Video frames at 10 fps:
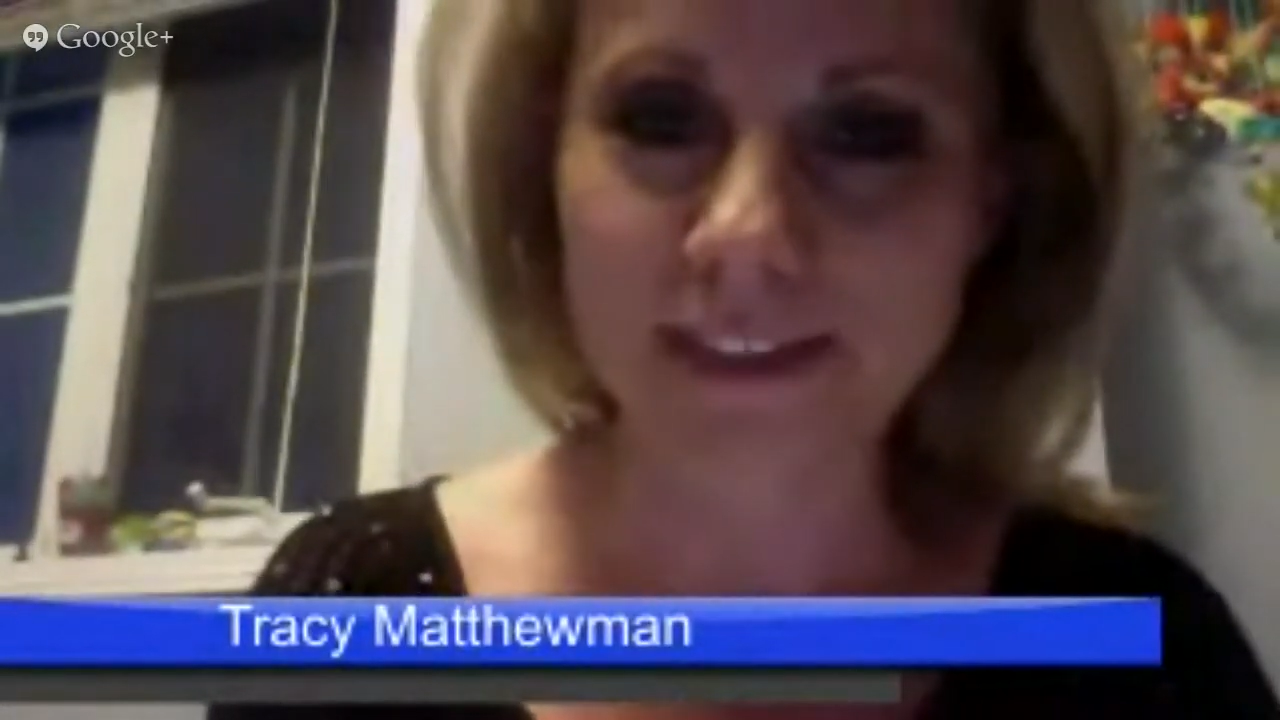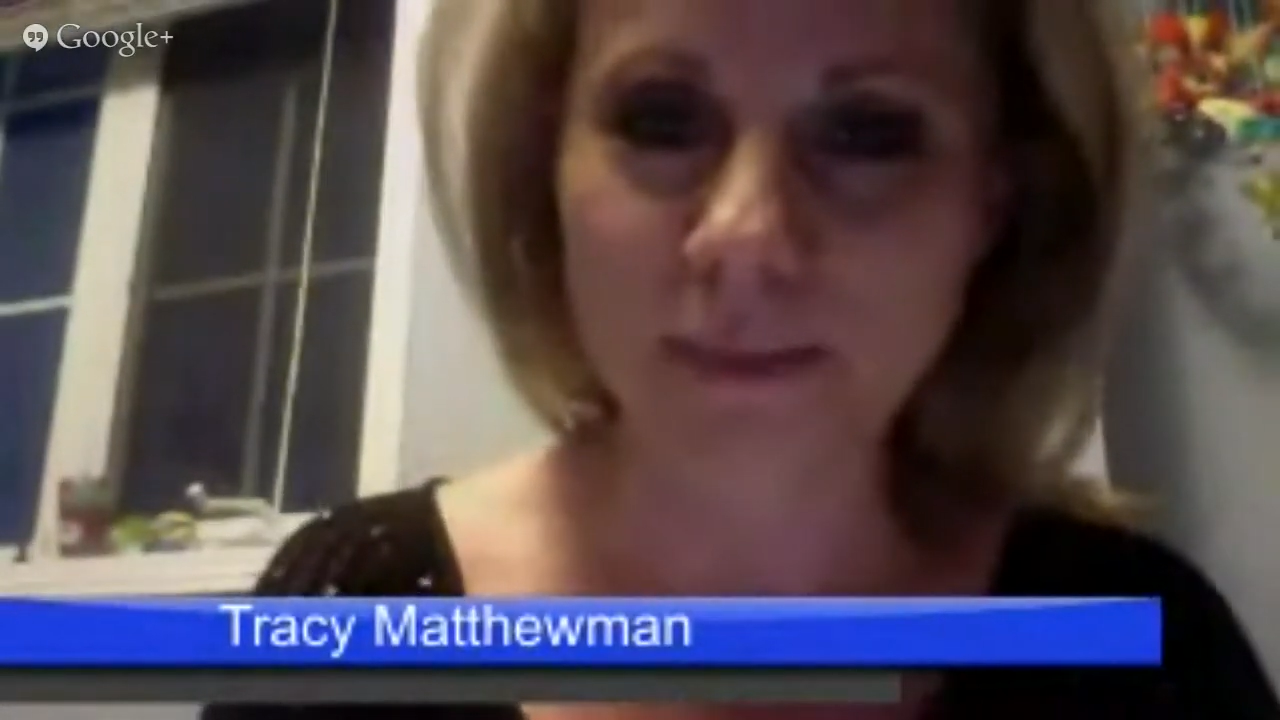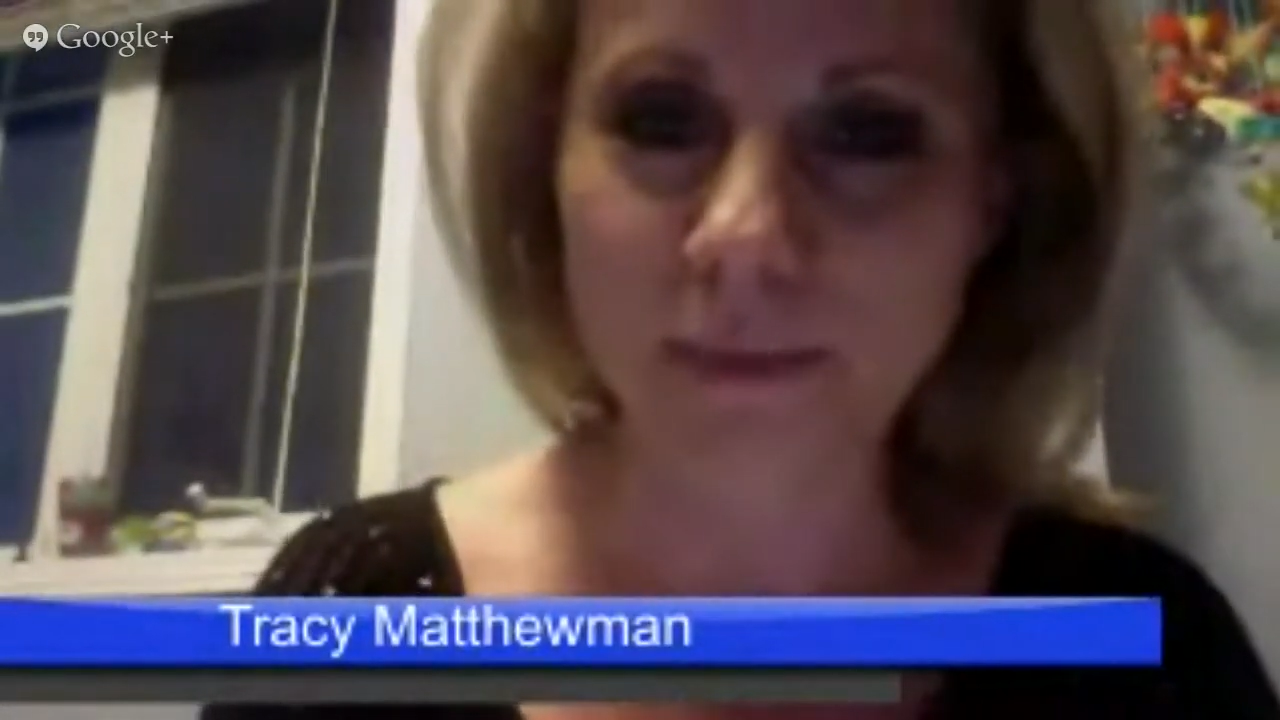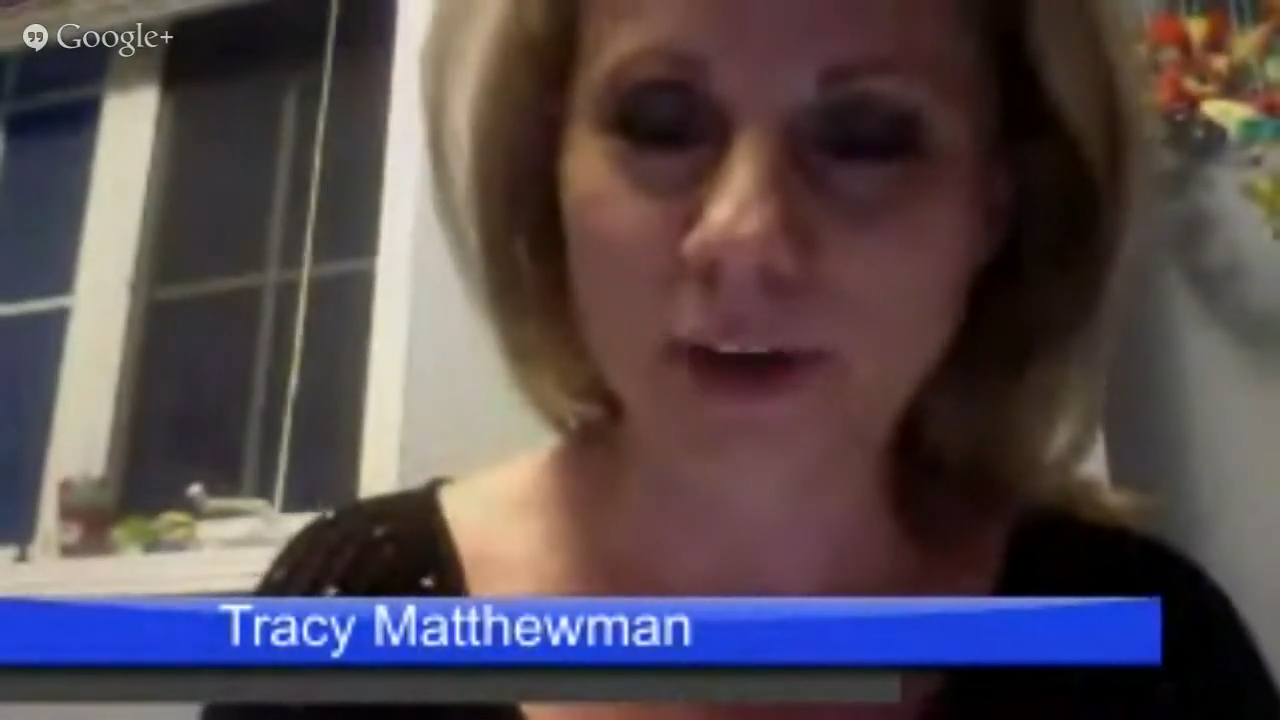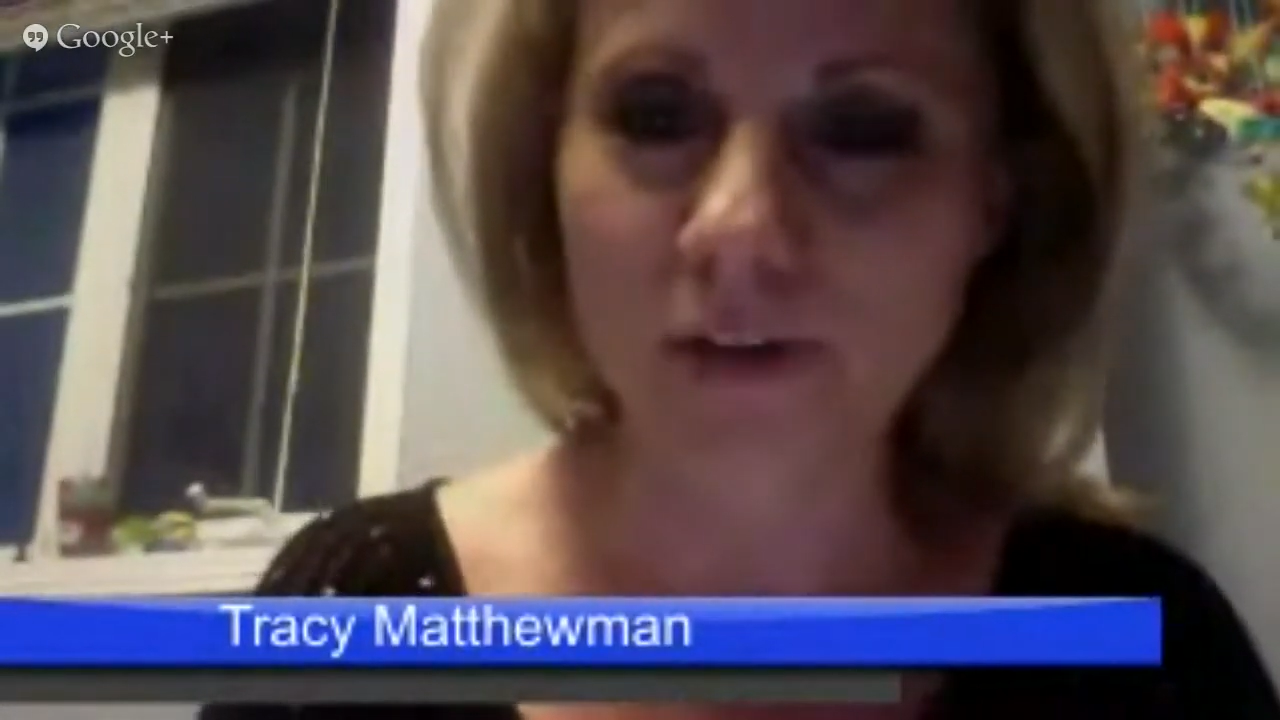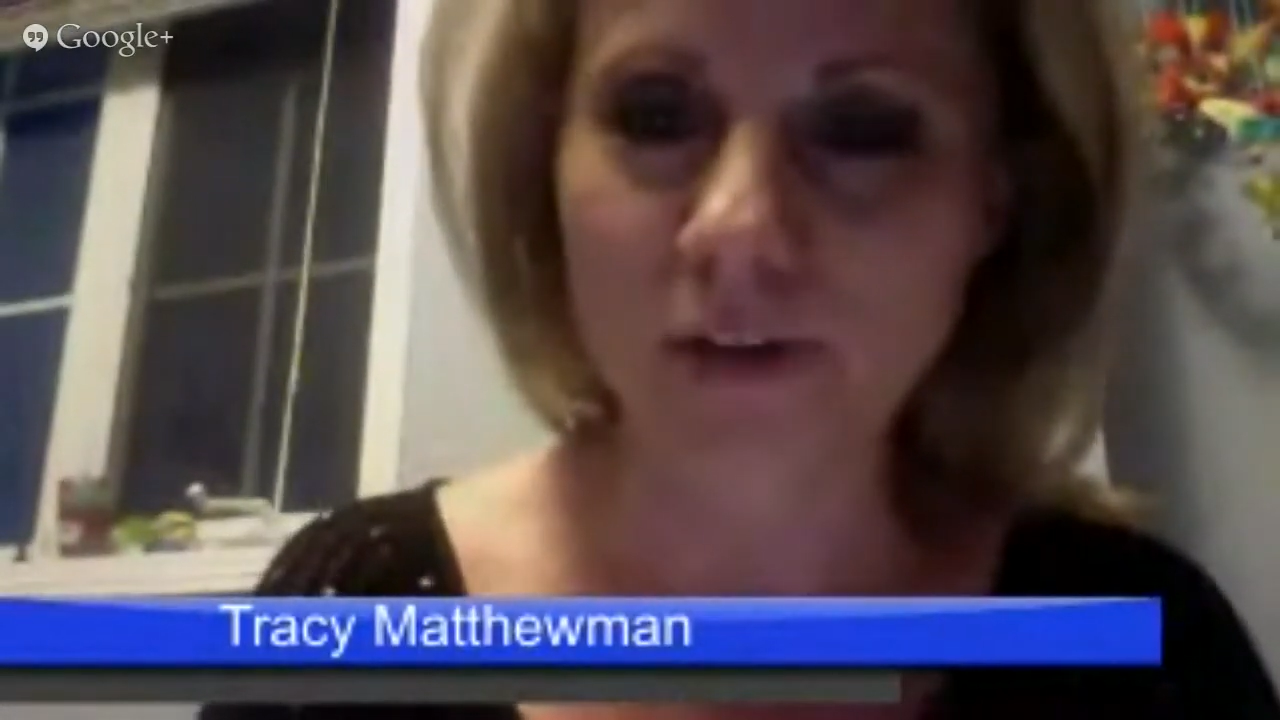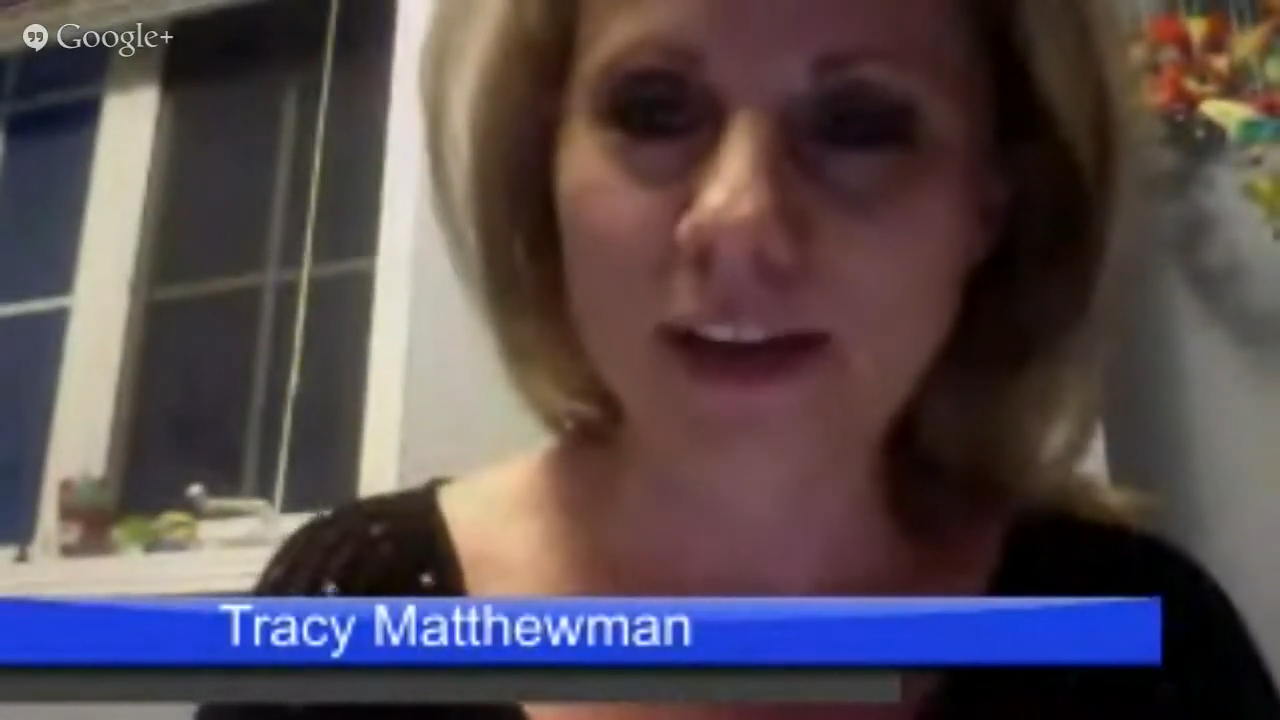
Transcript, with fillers: down below.